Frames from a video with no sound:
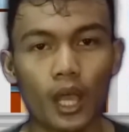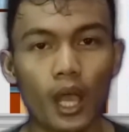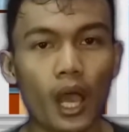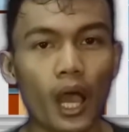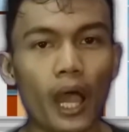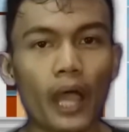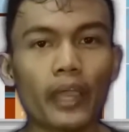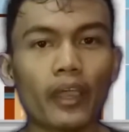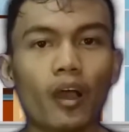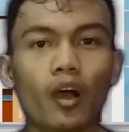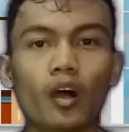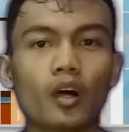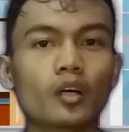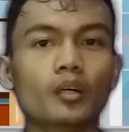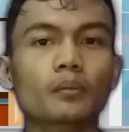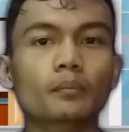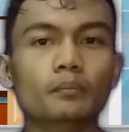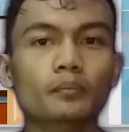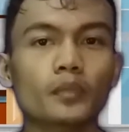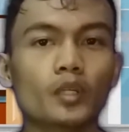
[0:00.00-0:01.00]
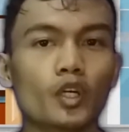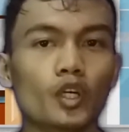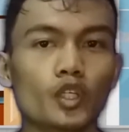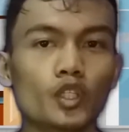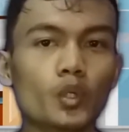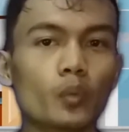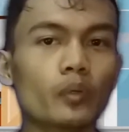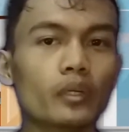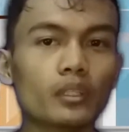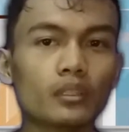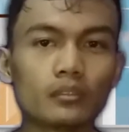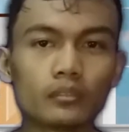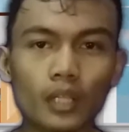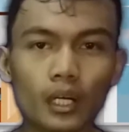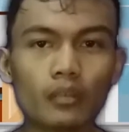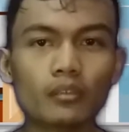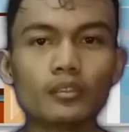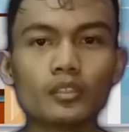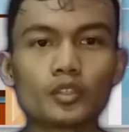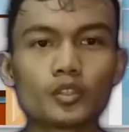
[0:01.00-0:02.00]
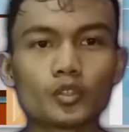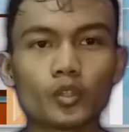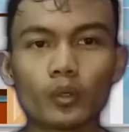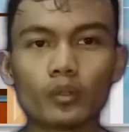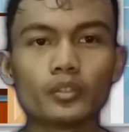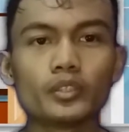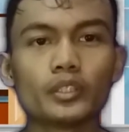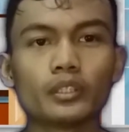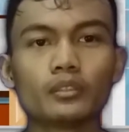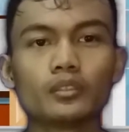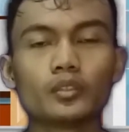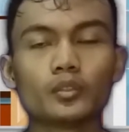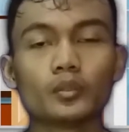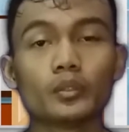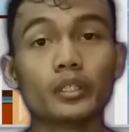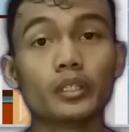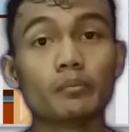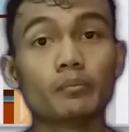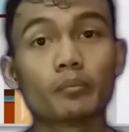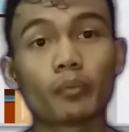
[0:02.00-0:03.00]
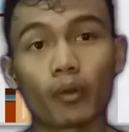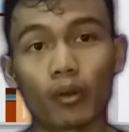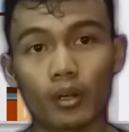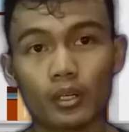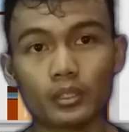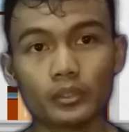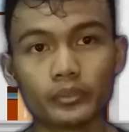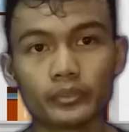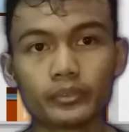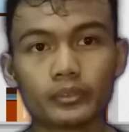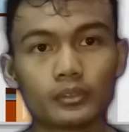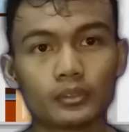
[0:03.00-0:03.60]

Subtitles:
I hope you will know the solution to improve